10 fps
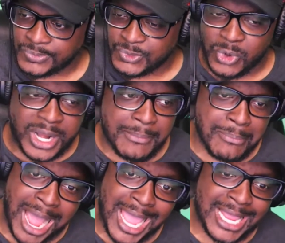Well, they
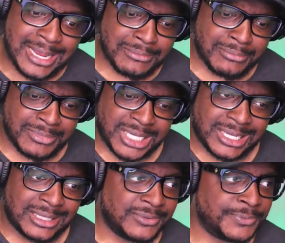might,
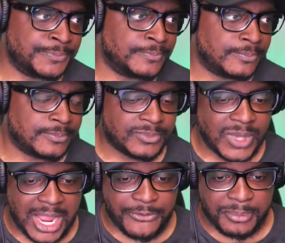but
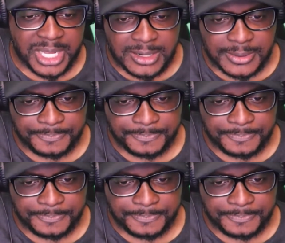not from him.